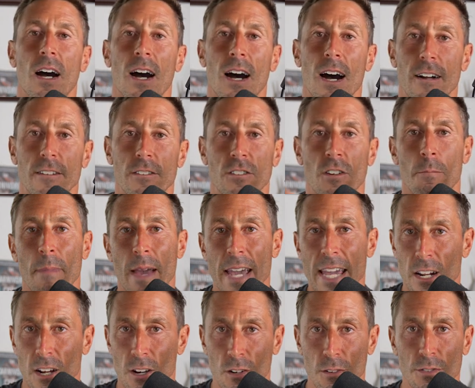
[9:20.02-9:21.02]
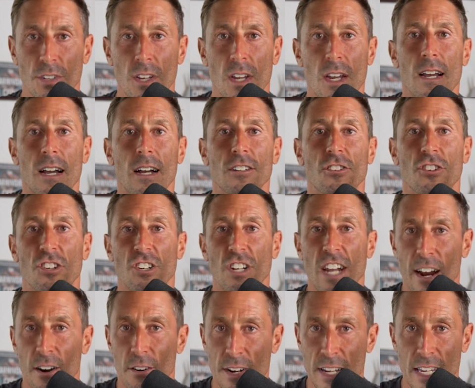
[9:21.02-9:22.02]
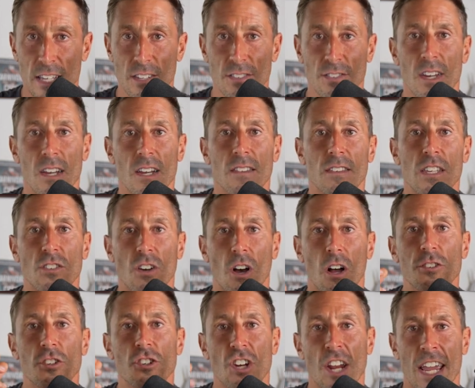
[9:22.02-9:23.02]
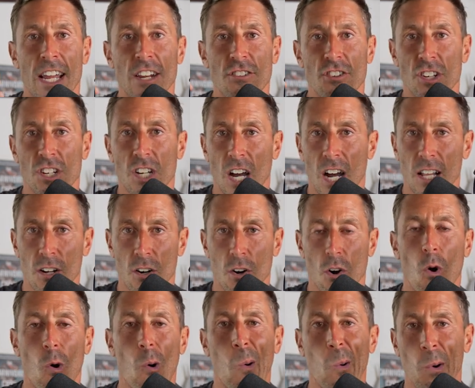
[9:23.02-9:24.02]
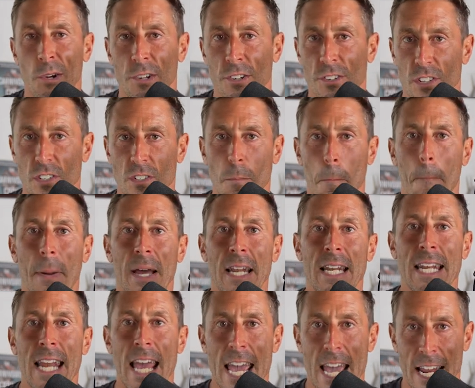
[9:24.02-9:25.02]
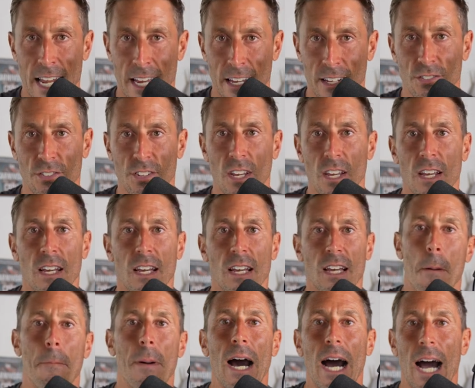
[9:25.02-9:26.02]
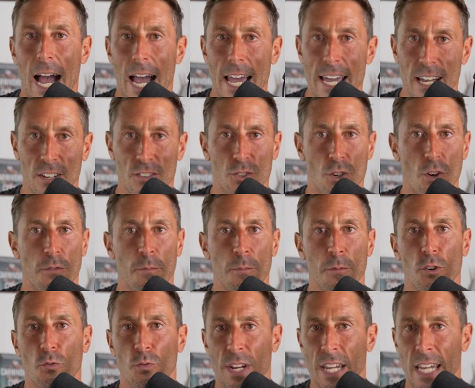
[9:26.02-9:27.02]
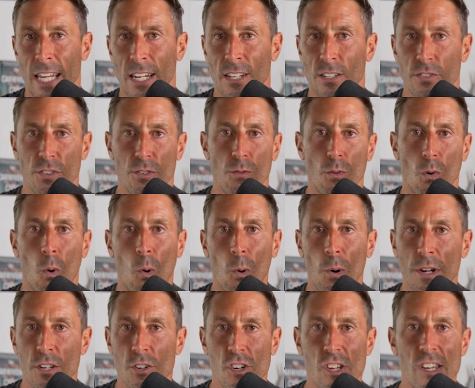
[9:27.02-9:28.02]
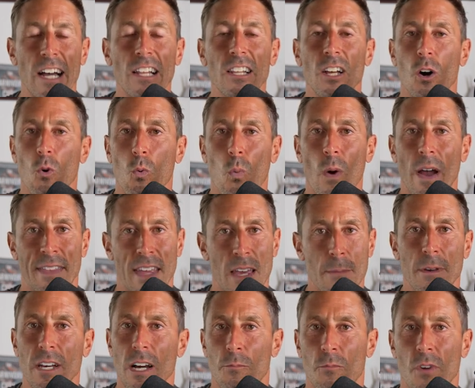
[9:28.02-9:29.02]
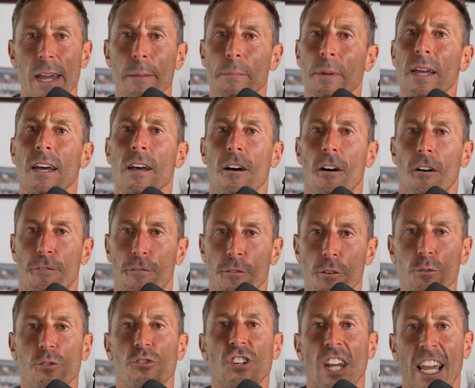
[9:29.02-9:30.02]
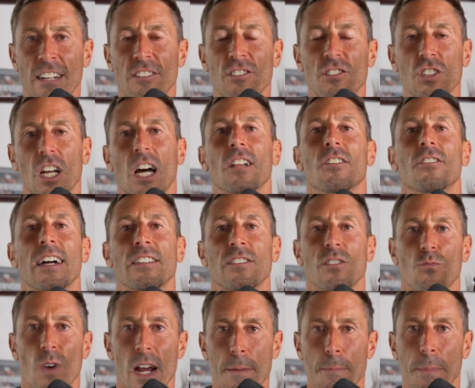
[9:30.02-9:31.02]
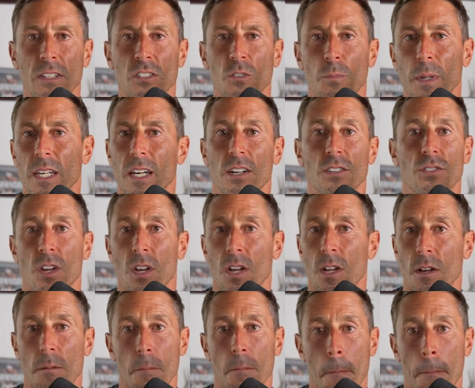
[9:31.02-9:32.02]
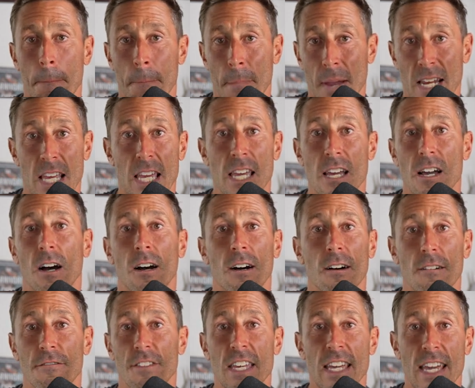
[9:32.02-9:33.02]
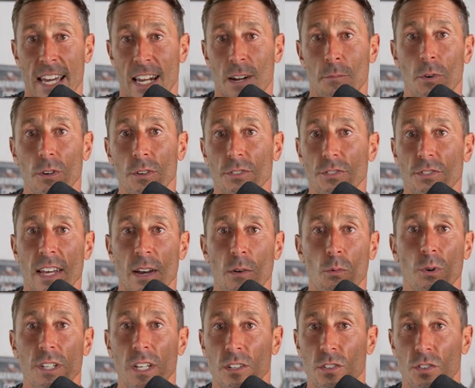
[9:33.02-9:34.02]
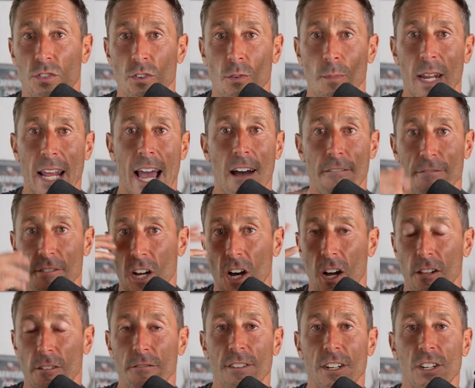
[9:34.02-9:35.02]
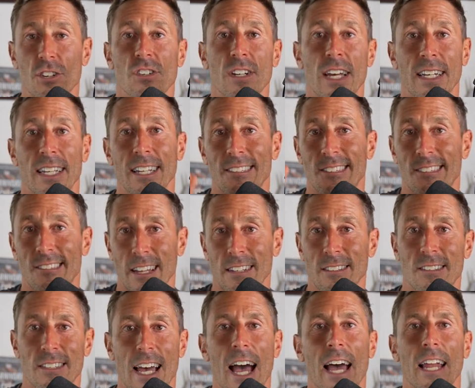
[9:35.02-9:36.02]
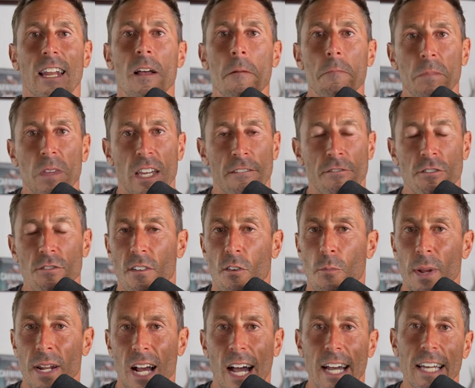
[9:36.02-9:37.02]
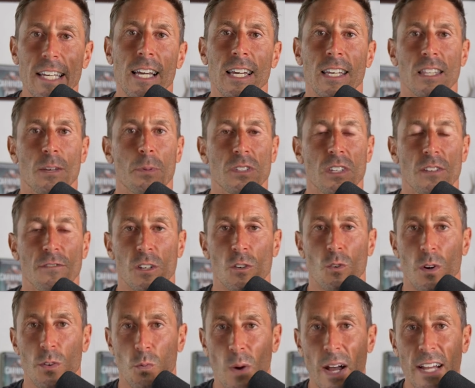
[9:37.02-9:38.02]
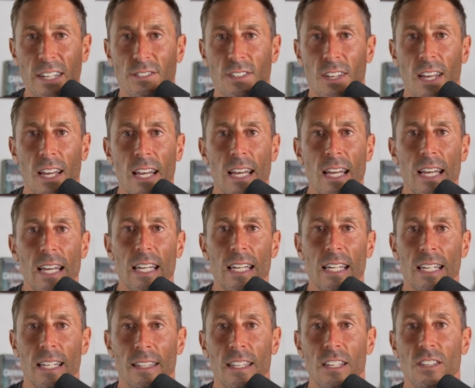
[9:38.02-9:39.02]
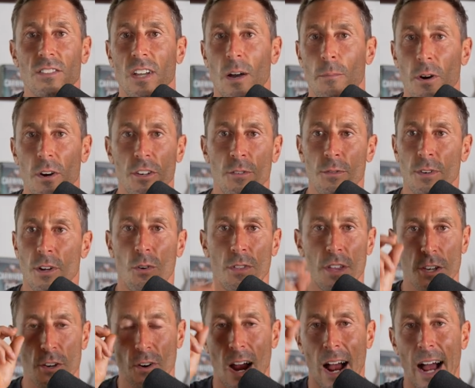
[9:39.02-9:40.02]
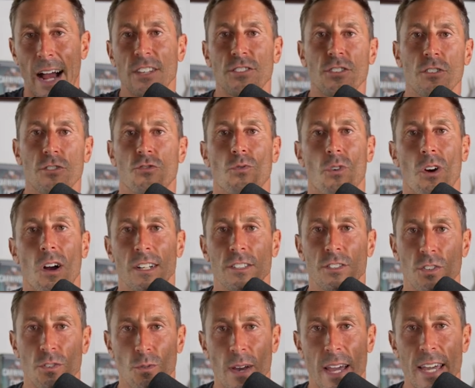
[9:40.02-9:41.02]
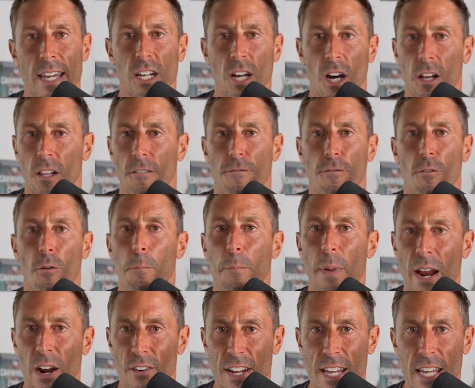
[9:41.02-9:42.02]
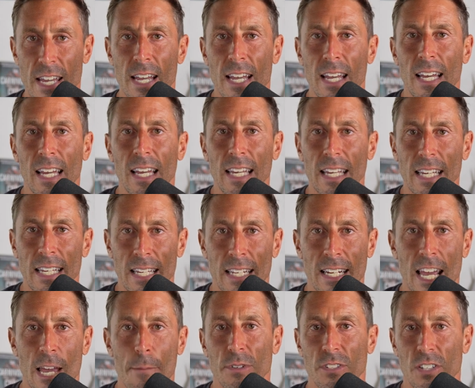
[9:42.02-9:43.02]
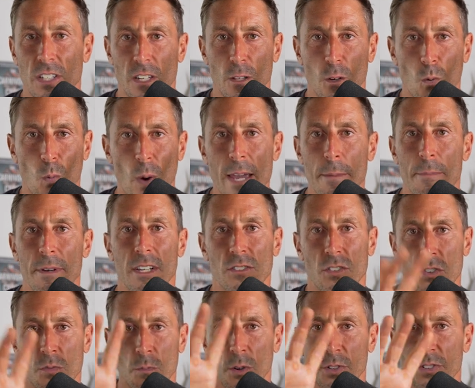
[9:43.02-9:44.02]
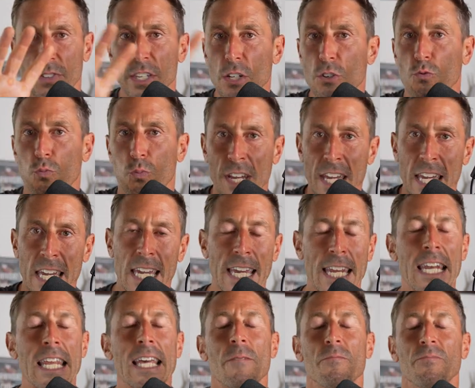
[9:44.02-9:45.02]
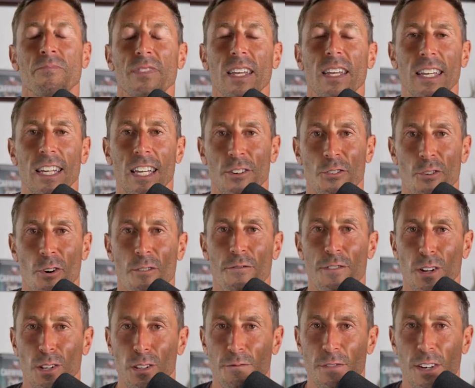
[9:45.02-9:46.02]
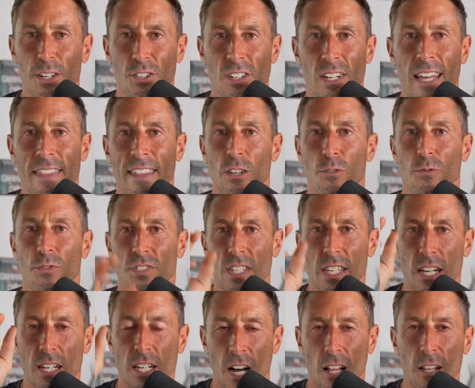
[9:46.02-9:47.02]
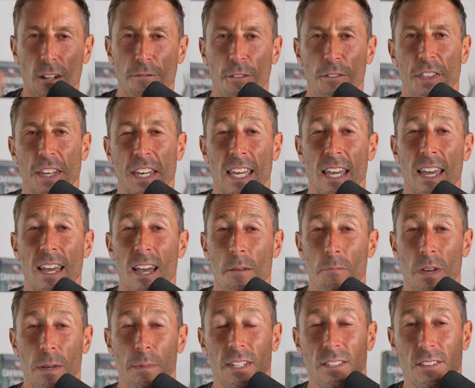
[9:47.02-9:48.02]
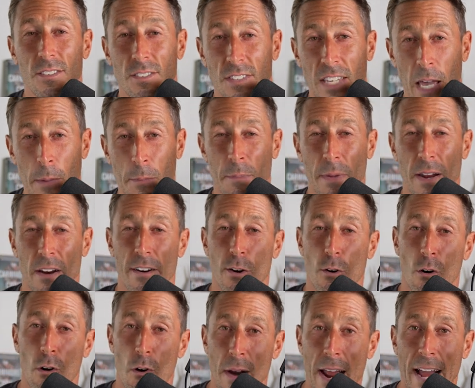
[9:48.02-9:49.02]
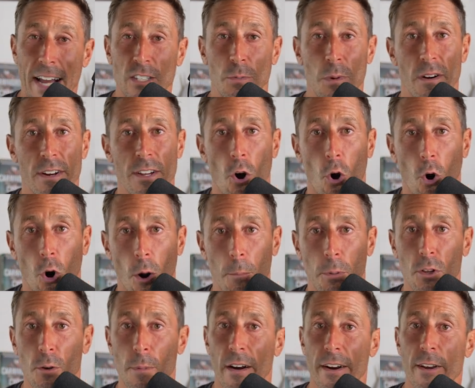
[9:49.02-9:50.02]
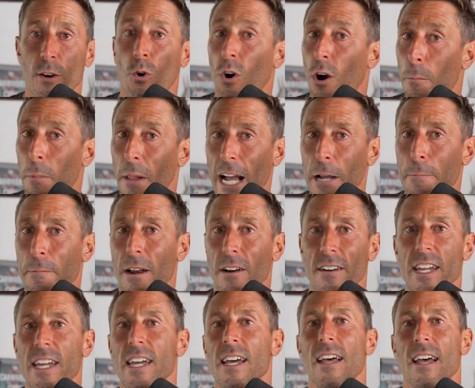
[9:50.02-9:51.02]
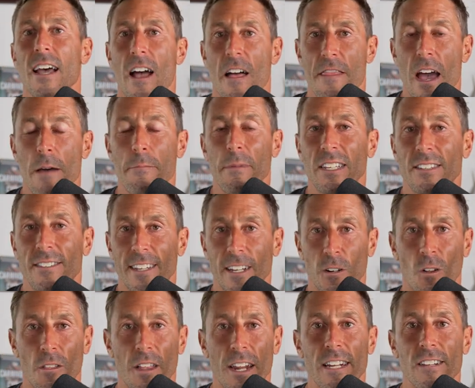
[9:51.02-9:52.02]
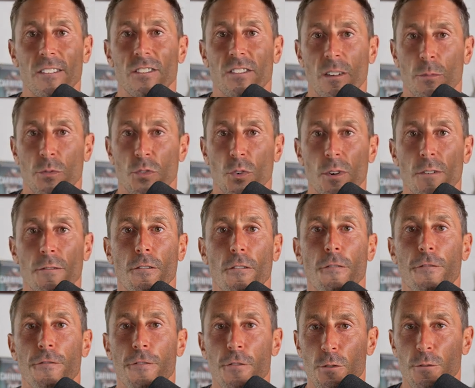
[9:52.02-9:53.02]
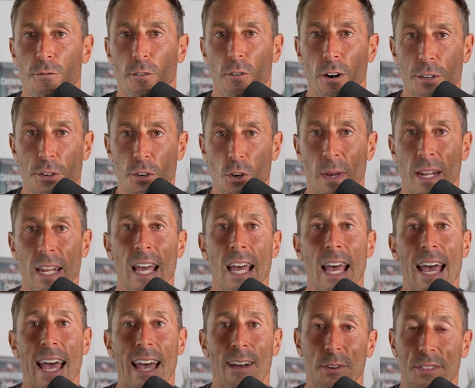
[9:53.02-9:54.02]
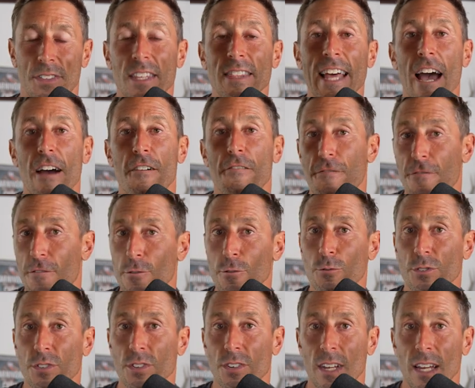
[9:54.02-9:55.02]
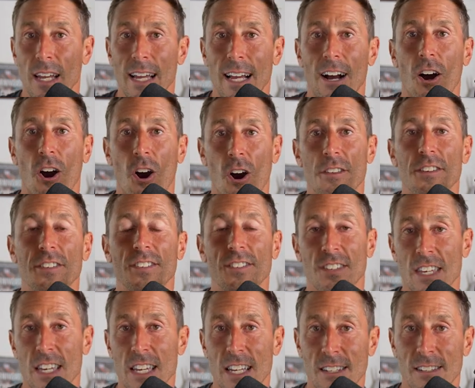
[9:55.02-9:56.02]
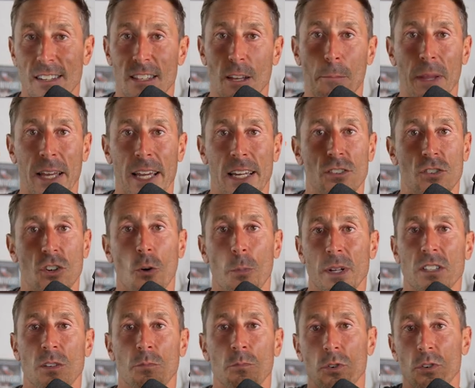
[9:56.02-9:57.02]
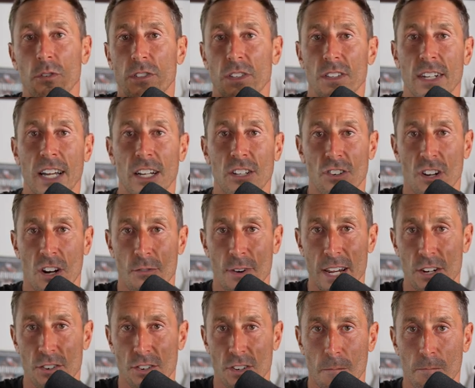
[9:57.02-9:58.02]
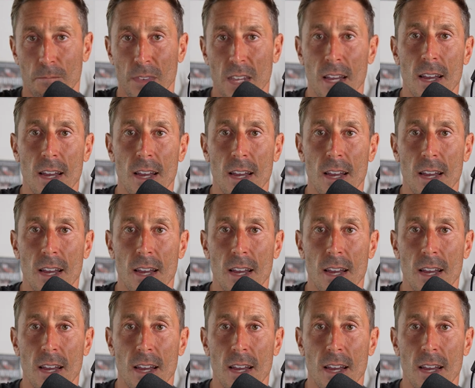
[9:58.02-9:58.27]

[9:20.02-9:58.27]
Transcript: Uh, tomatoes, cherries, these all change in color. Oranges, bananas, Papayas go from green to orange yellow when they become ripe. Fruit changes color as it ripens because many of the animals that would consume it have color vision and can sense that. If you've ever been hiking in the Pacific Northwest in the summer, you know that your eyes are drawn to a colorful berry in a particular way because there's mostly green in your field of vision. And then you see a colorful thing. Maybe it's a salmon berry or a raspberry or a blueberry or a blackberry that may signal that it is some sort of food for a human. And within that fruit, are the seeds that the plant is hoping to move to the next generation.